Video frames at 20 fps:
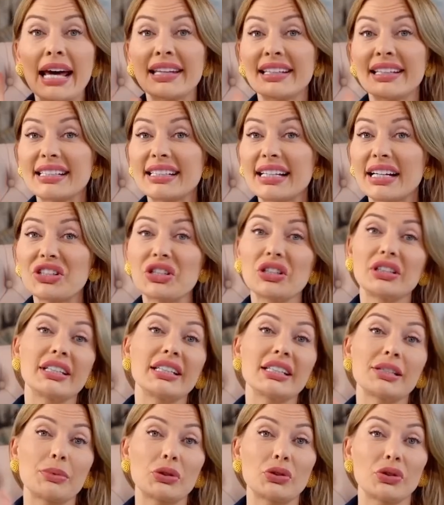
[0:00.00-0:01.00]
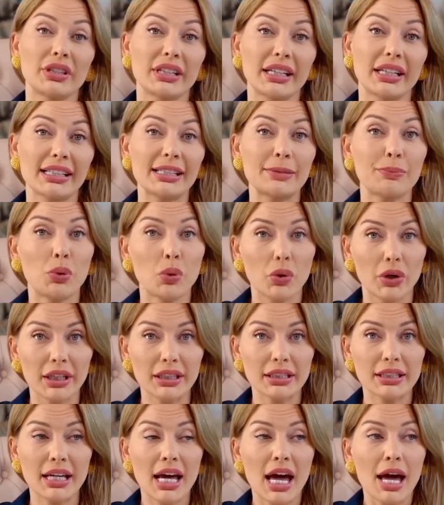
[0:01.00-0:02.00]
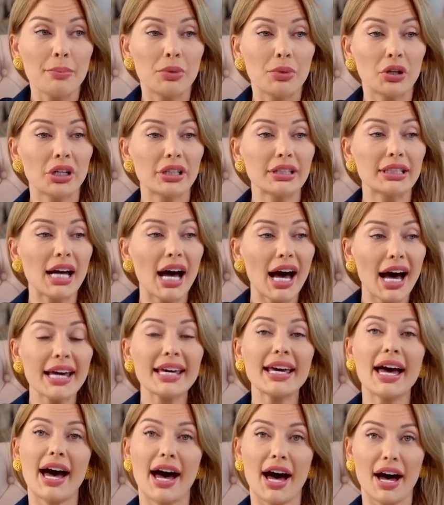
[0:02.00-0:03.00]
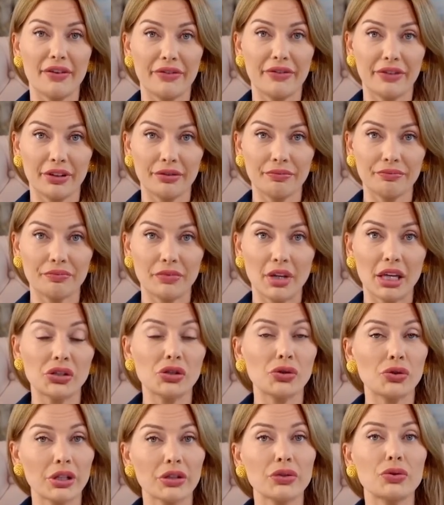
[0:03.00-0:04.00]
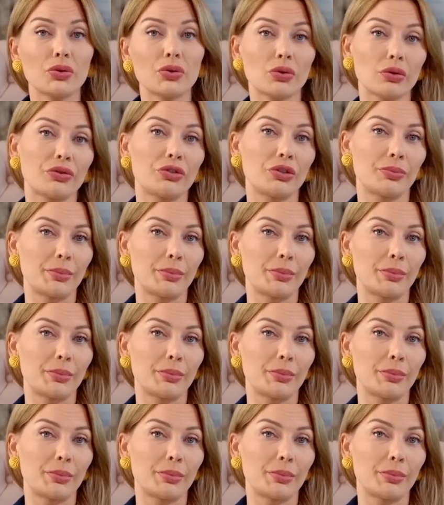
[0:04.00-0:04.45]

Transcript: And this actually leads me to the next point, because I have a strict rule for